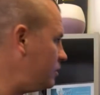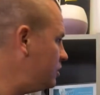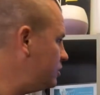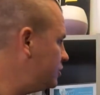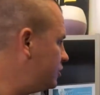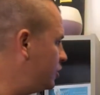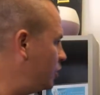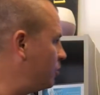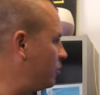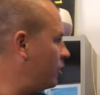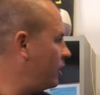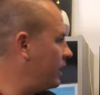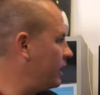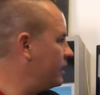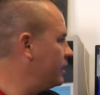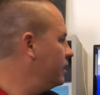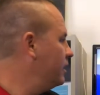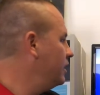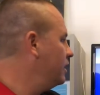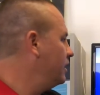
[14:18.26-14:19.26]

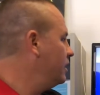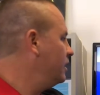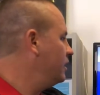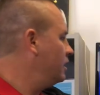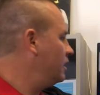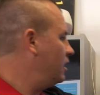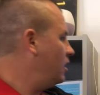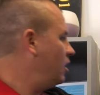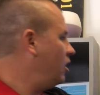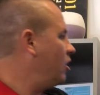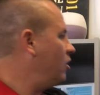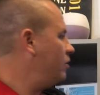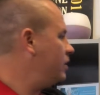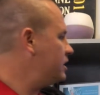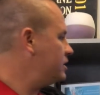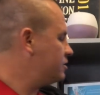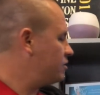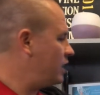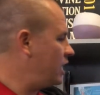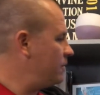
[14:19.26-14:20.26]
Turmeric,
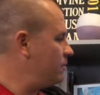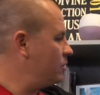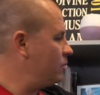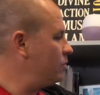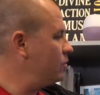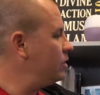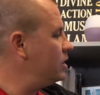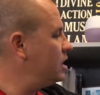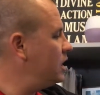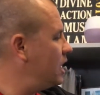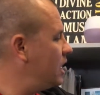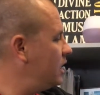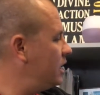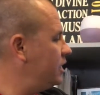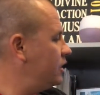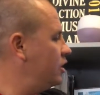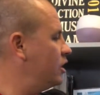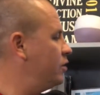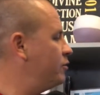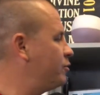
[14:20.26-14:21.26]
always great, but
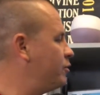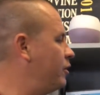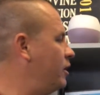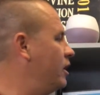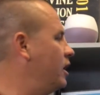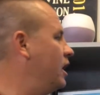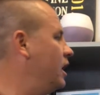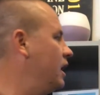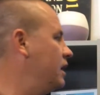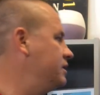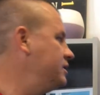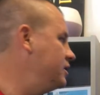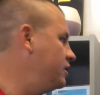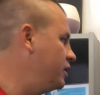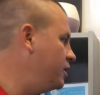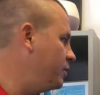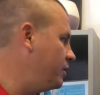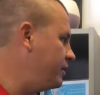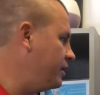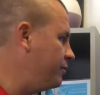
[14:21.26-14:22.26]
really good for
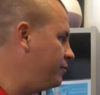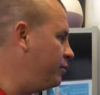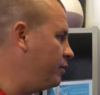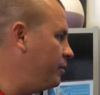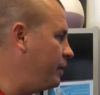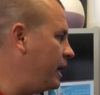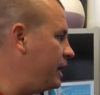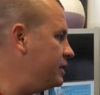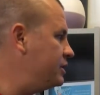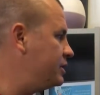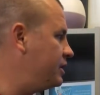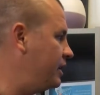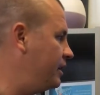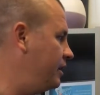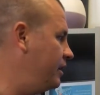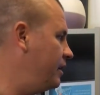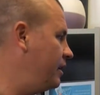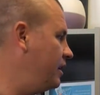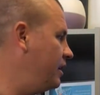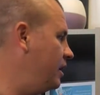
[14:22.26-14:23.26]
dealing with inflammation.